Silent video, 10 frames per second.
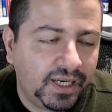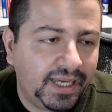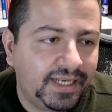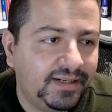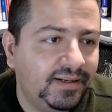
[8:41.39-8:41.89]

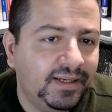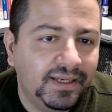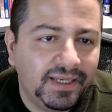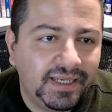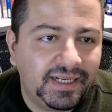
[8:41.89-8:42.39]
and
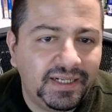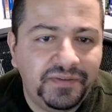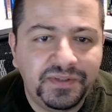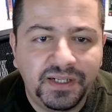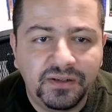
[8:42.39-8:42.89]
it
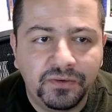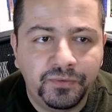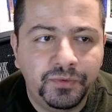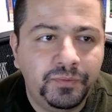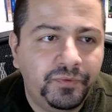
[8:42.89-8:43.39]
leaves little
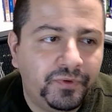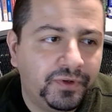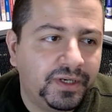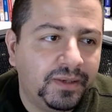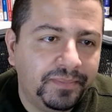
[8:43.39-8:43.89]
room
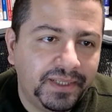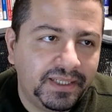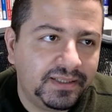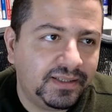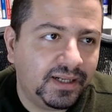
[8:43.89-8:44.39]
for
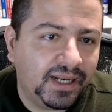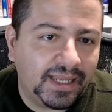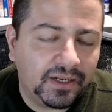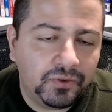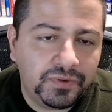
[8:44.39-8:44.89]
companies
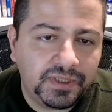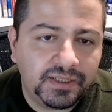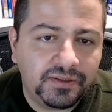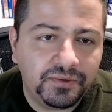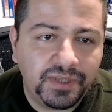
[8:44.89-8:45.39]
like
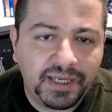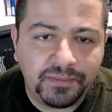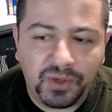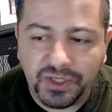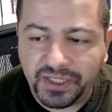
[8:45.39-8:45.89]
Lucid to
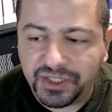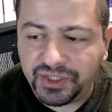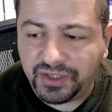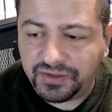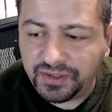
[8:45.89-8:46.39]
take market
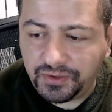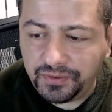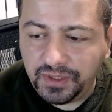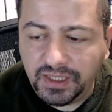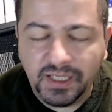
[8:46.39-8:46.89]
share.
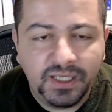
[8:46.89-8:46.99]
So